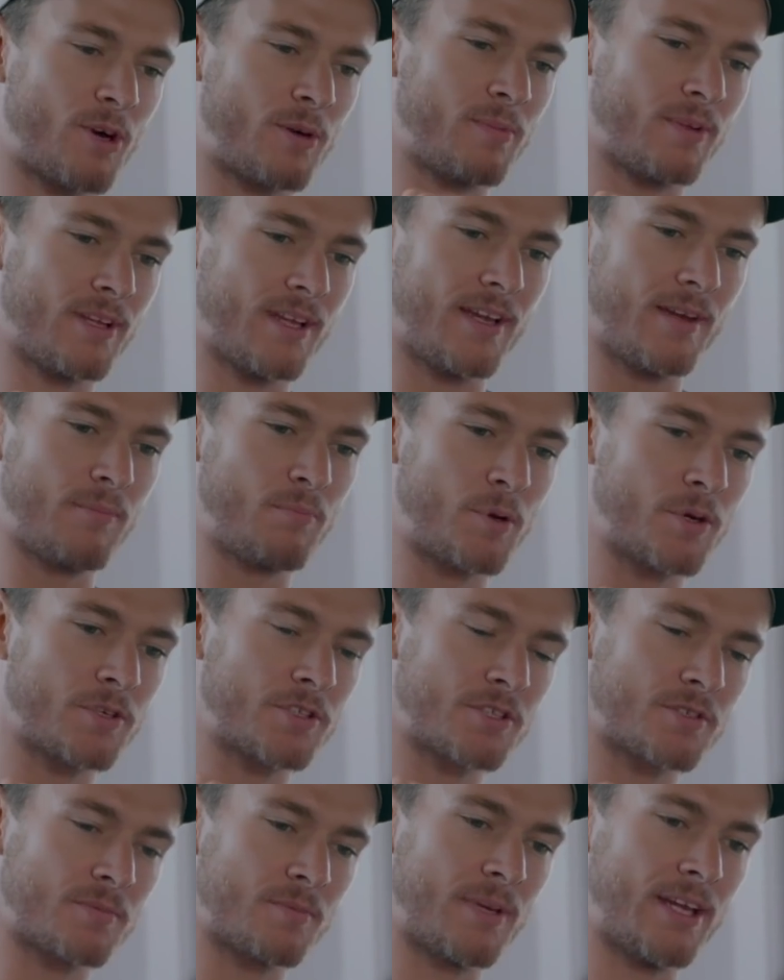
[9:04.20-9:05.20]
probably
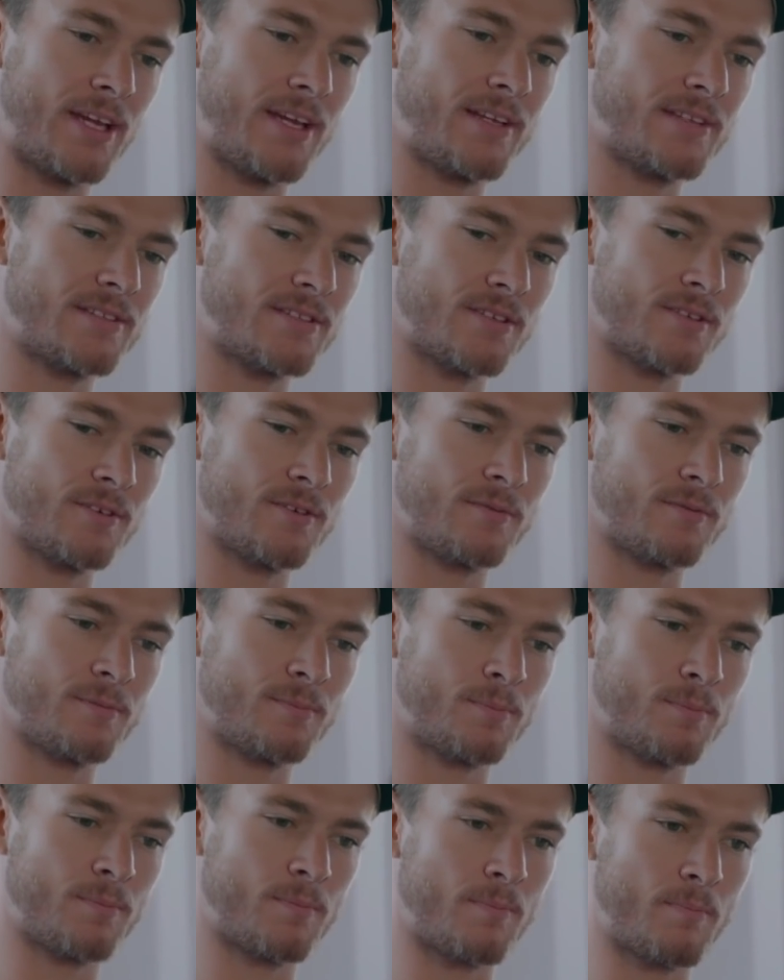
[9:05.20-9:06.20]
pushed me to
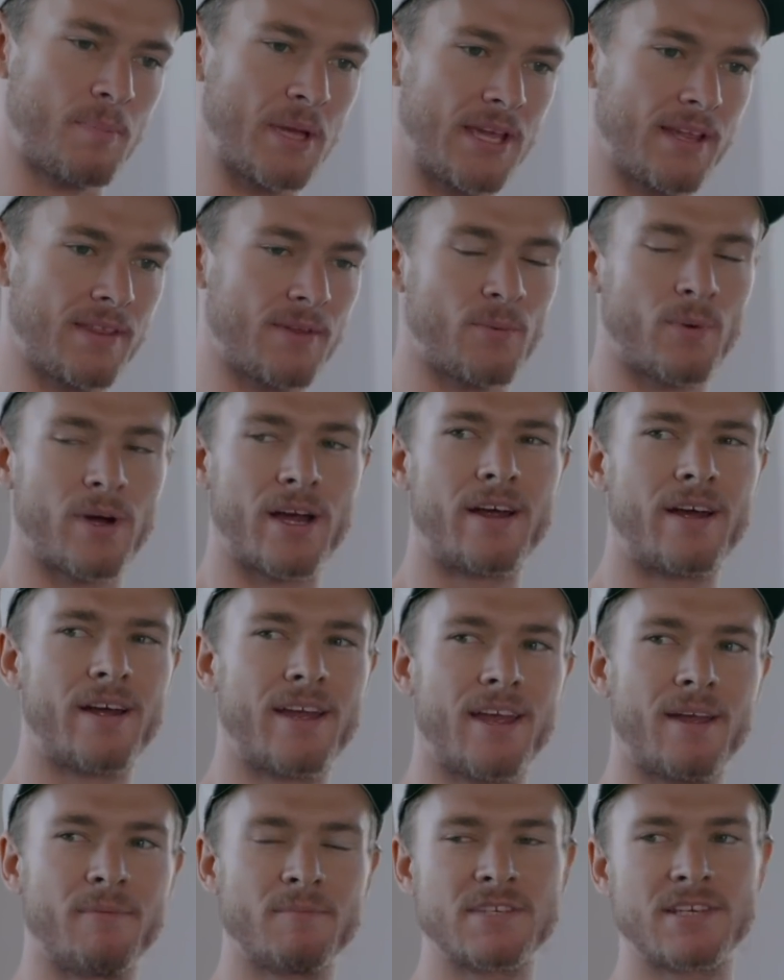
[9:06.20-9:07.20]
be the way
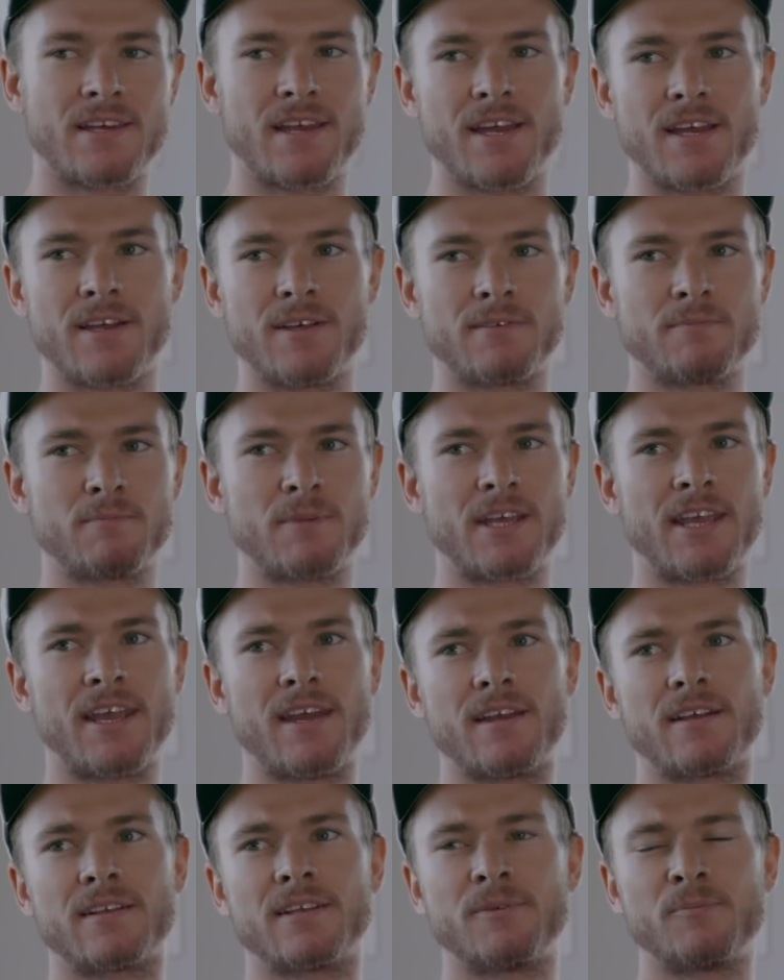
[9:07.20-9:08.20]
I am today,
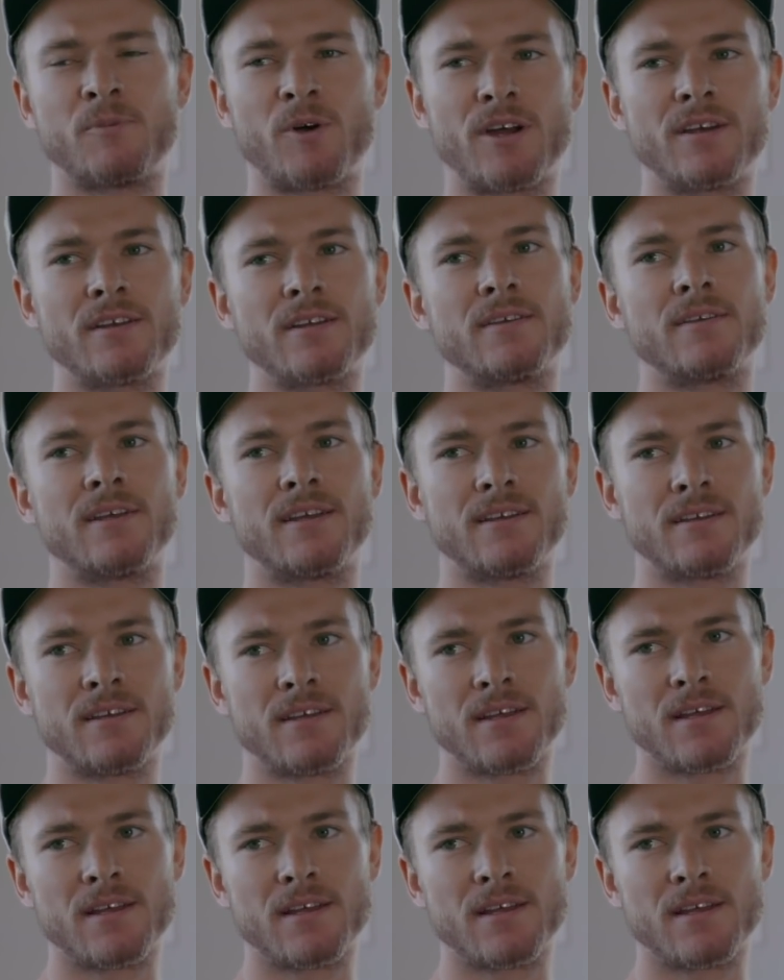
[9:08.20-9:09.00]
mechanically minded, and